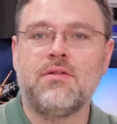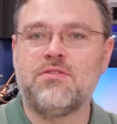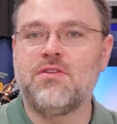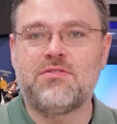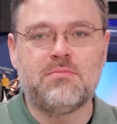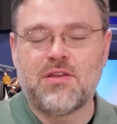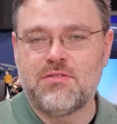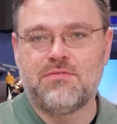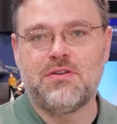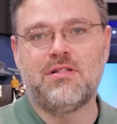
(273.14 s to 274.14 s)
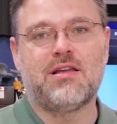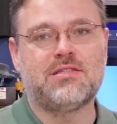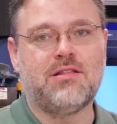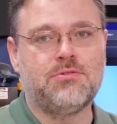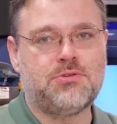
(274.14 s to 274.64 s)
The system doesn't feel like
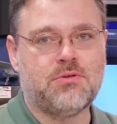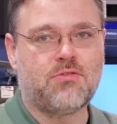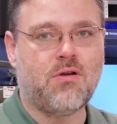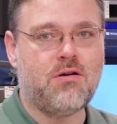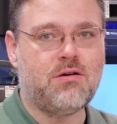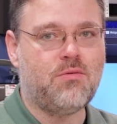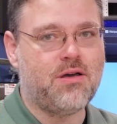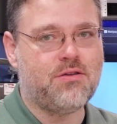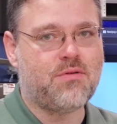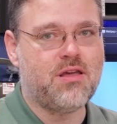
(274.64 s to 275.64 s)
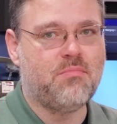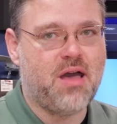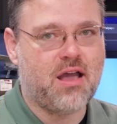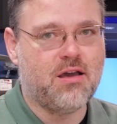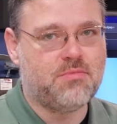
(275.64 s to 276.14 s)
it slows to a crawl while you're running a
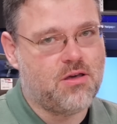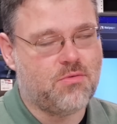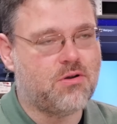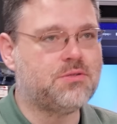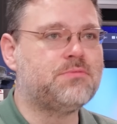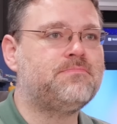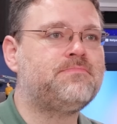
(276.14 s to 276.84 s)
backup, in other words.